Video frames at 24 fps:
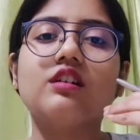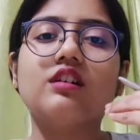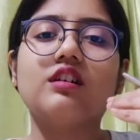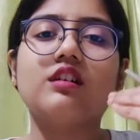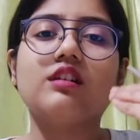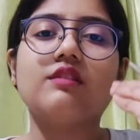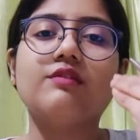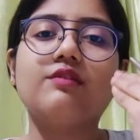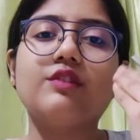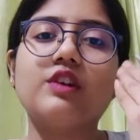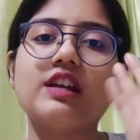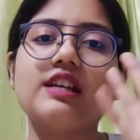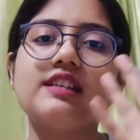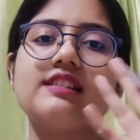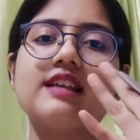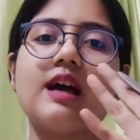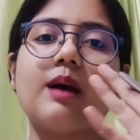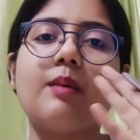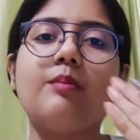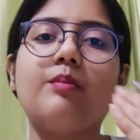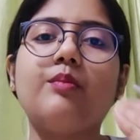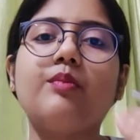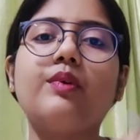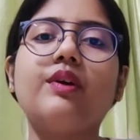for
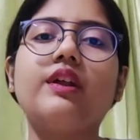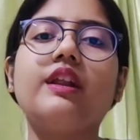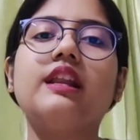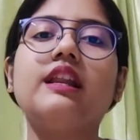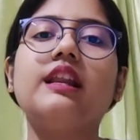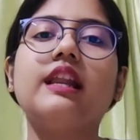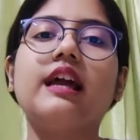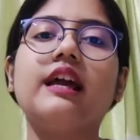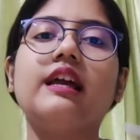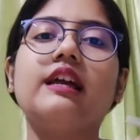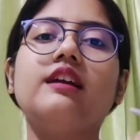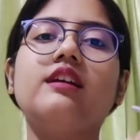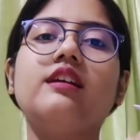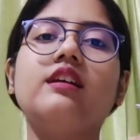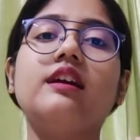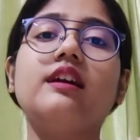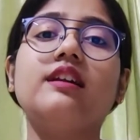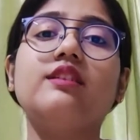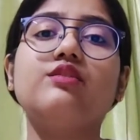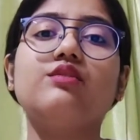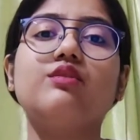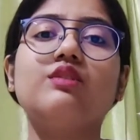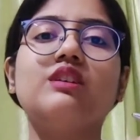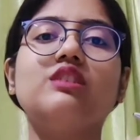example, like
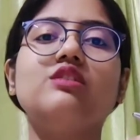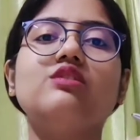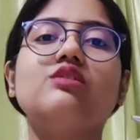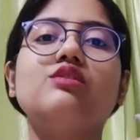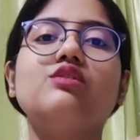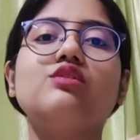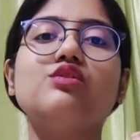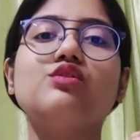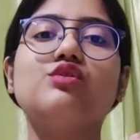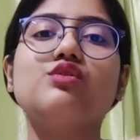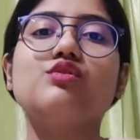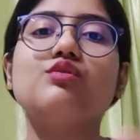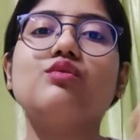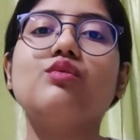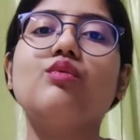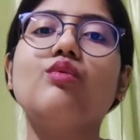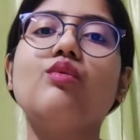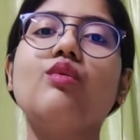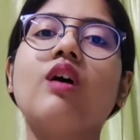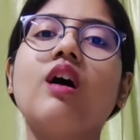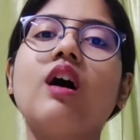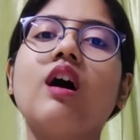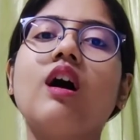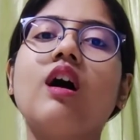it reaches
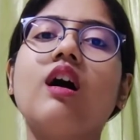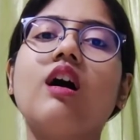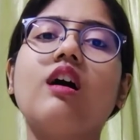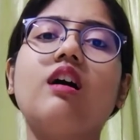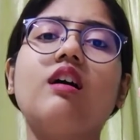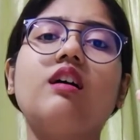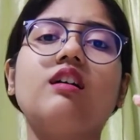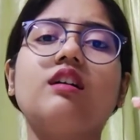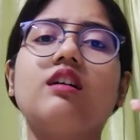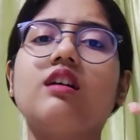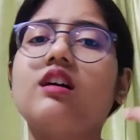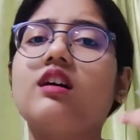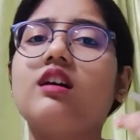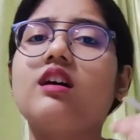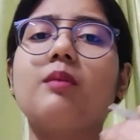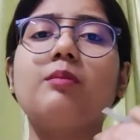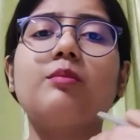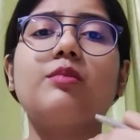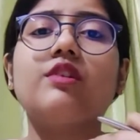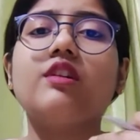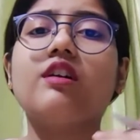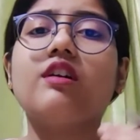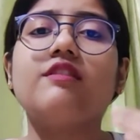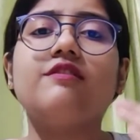to a
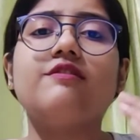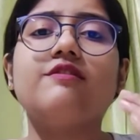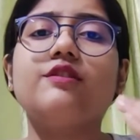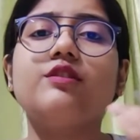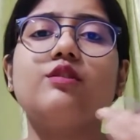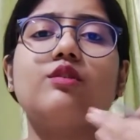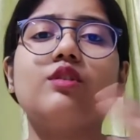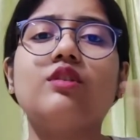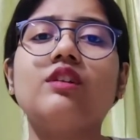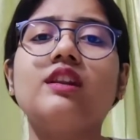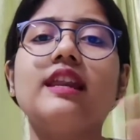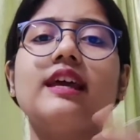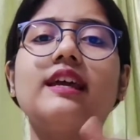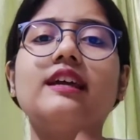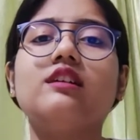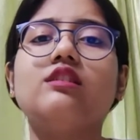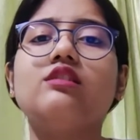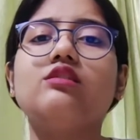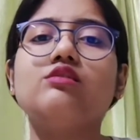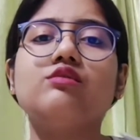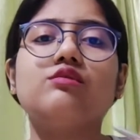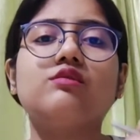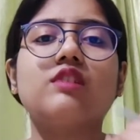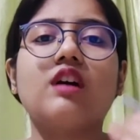couple of
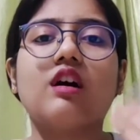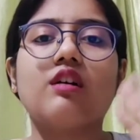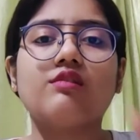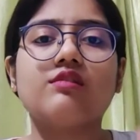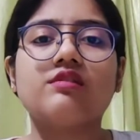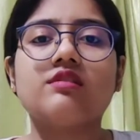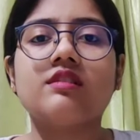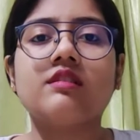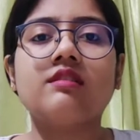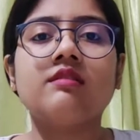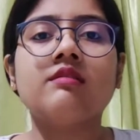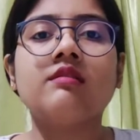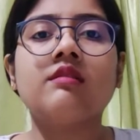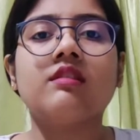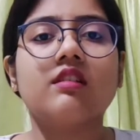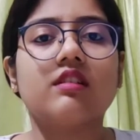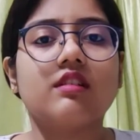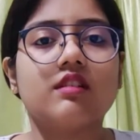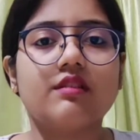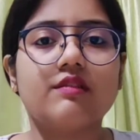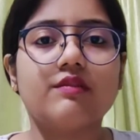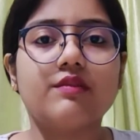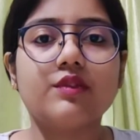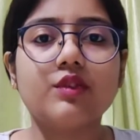2000
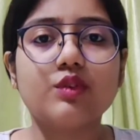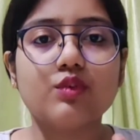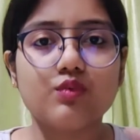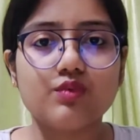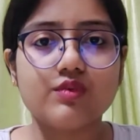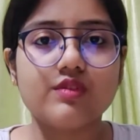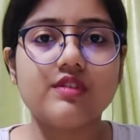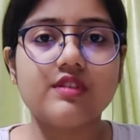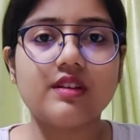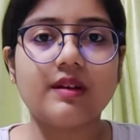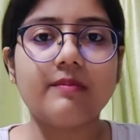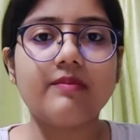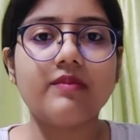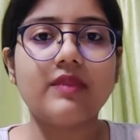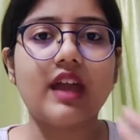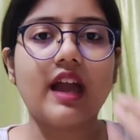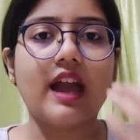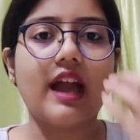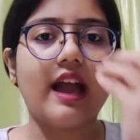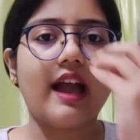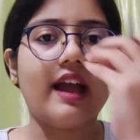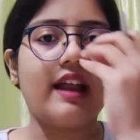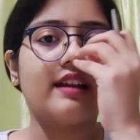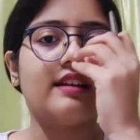views,
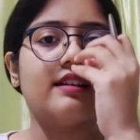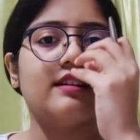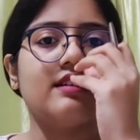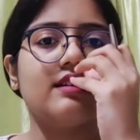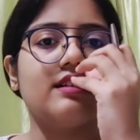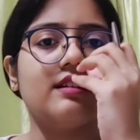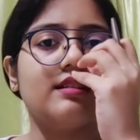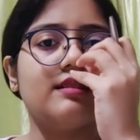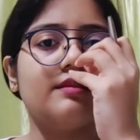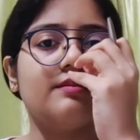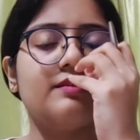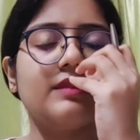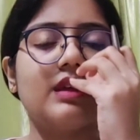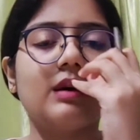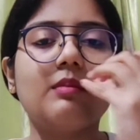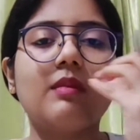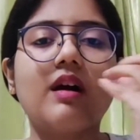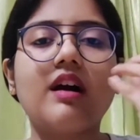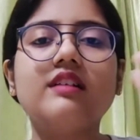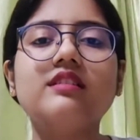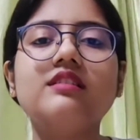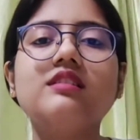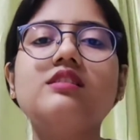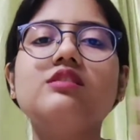and
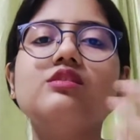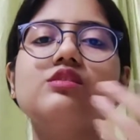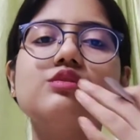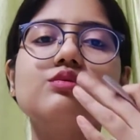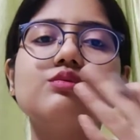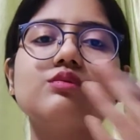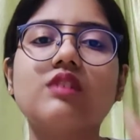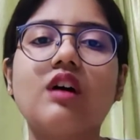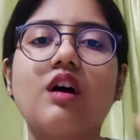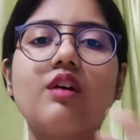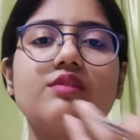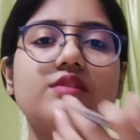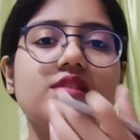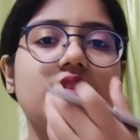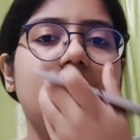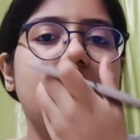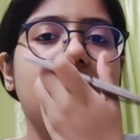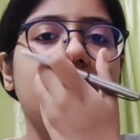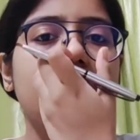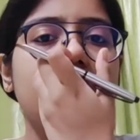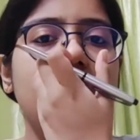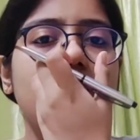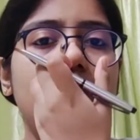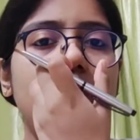among these
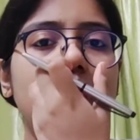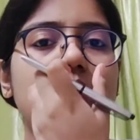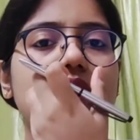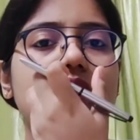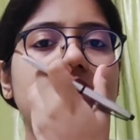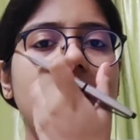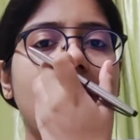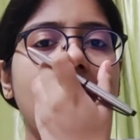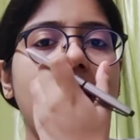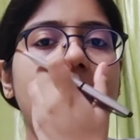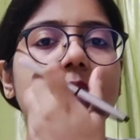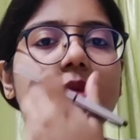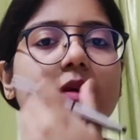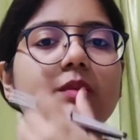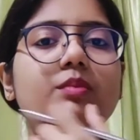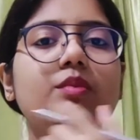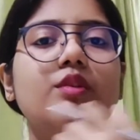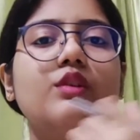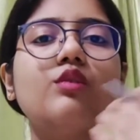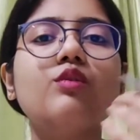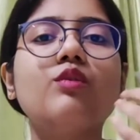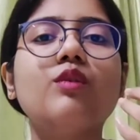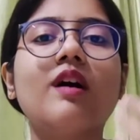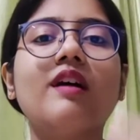2000 views,
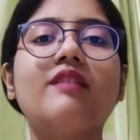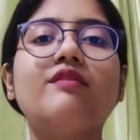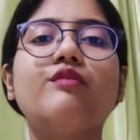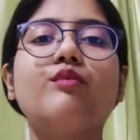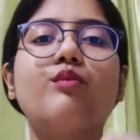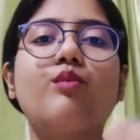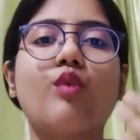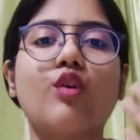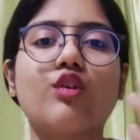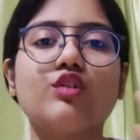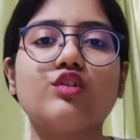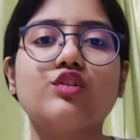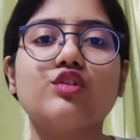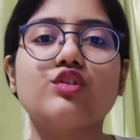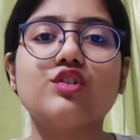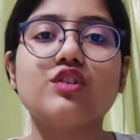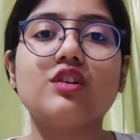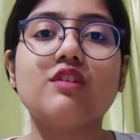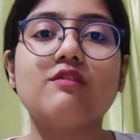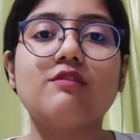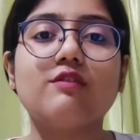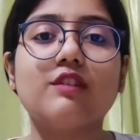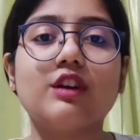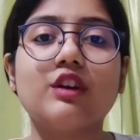people who have watched
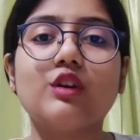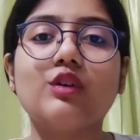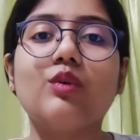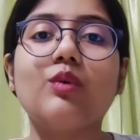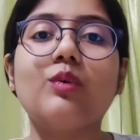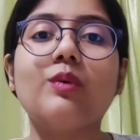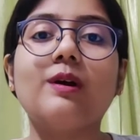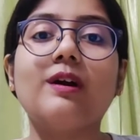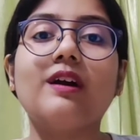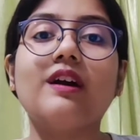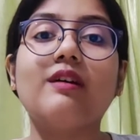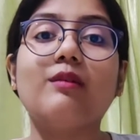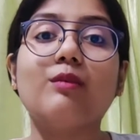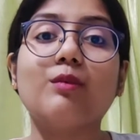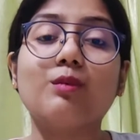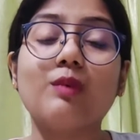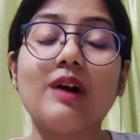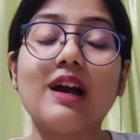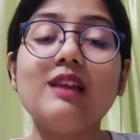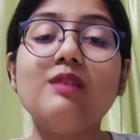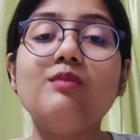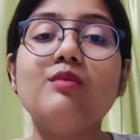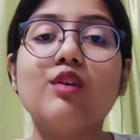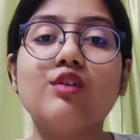your video,
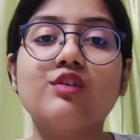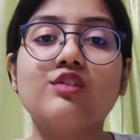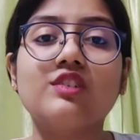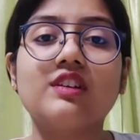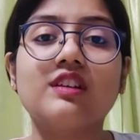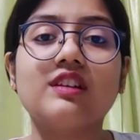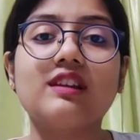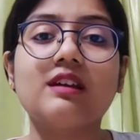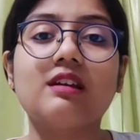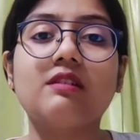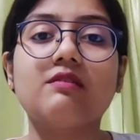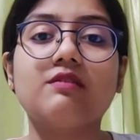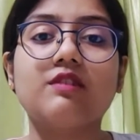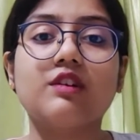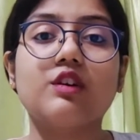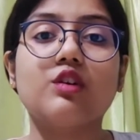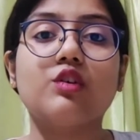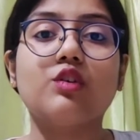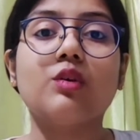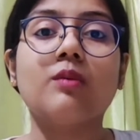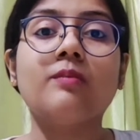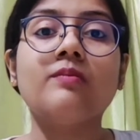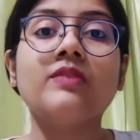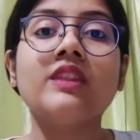while watching their
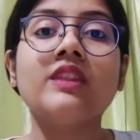video,